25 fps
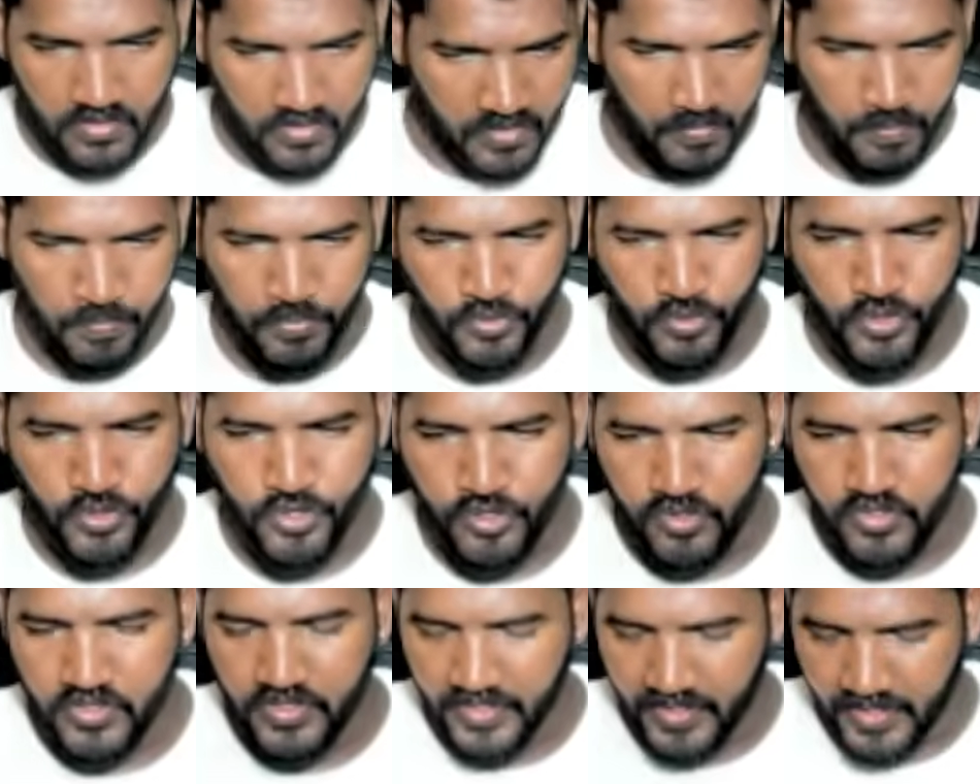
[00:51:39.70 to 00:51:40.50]
procure
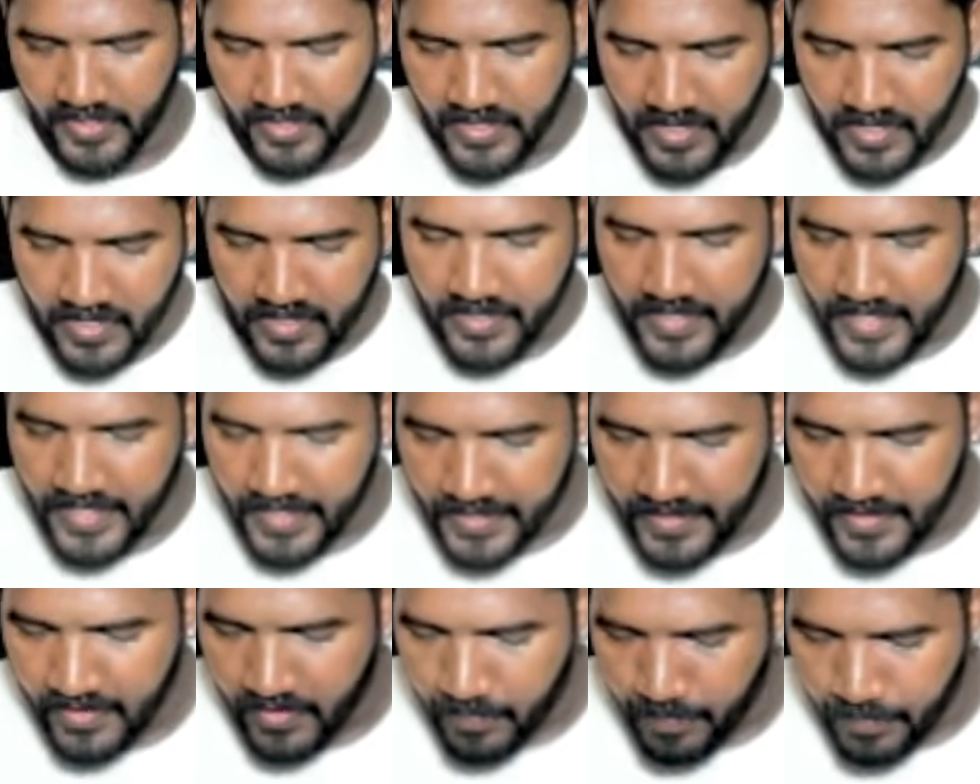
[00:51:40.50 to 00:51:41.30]
the
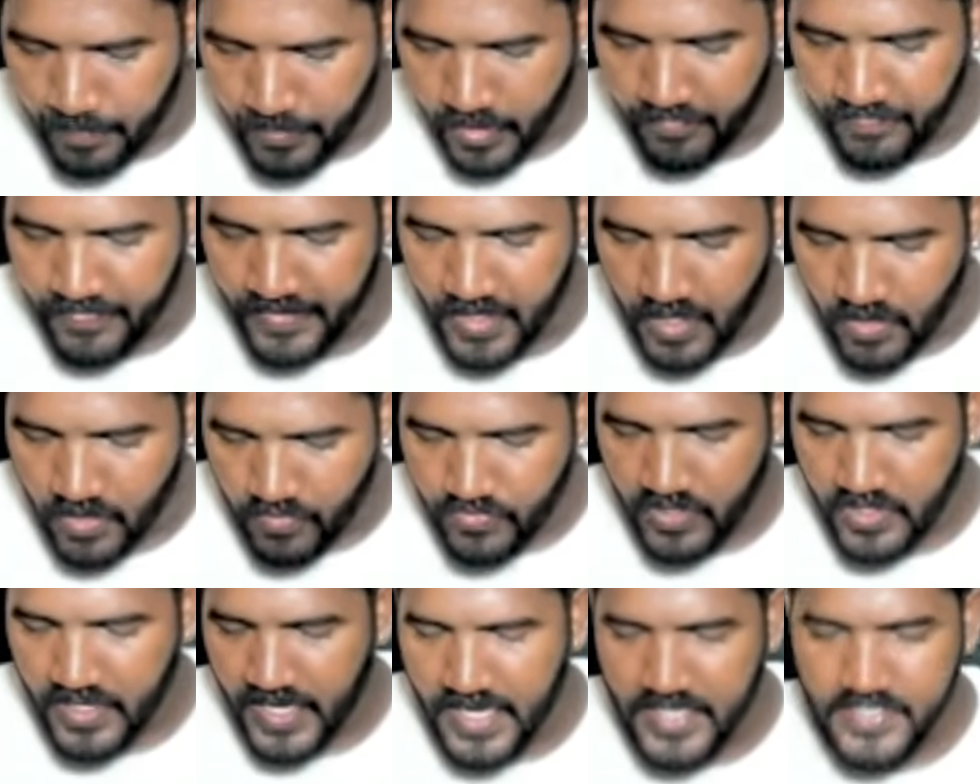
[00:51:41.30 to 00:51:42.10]
net profit after
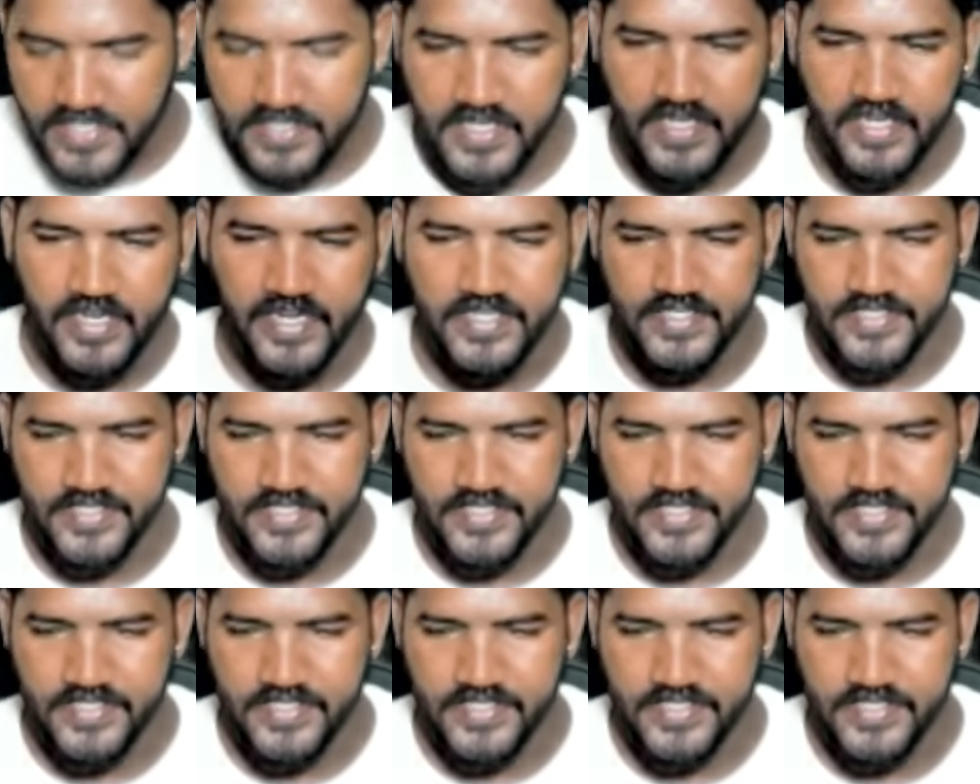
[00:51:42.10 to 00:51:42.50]
tax and net